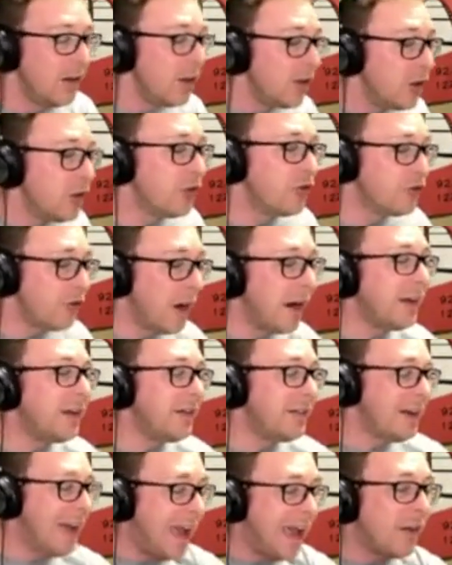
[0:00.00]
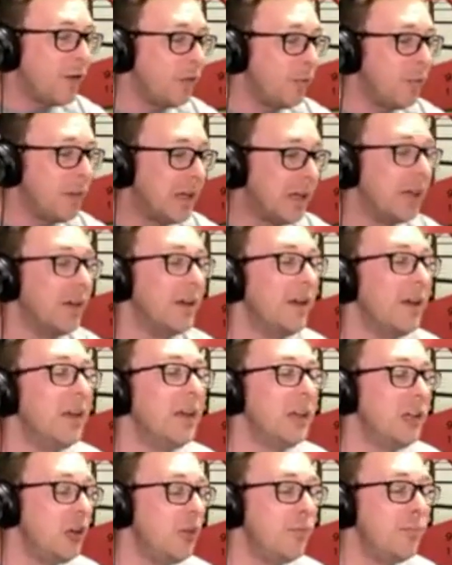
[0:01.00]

You're trying to tackle me. You